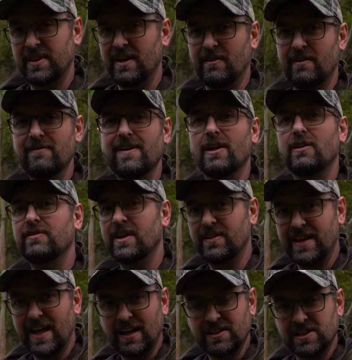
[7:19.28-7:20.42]
when they're in velvet
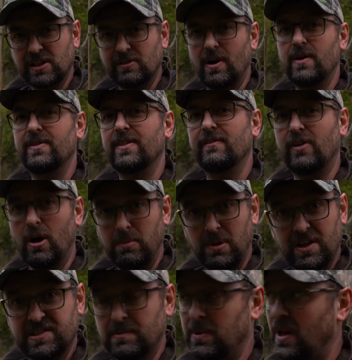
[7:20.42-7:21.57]
and the antlers are growing, they've got a
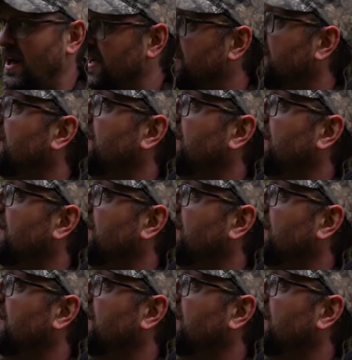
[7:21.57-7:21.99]
blood supply,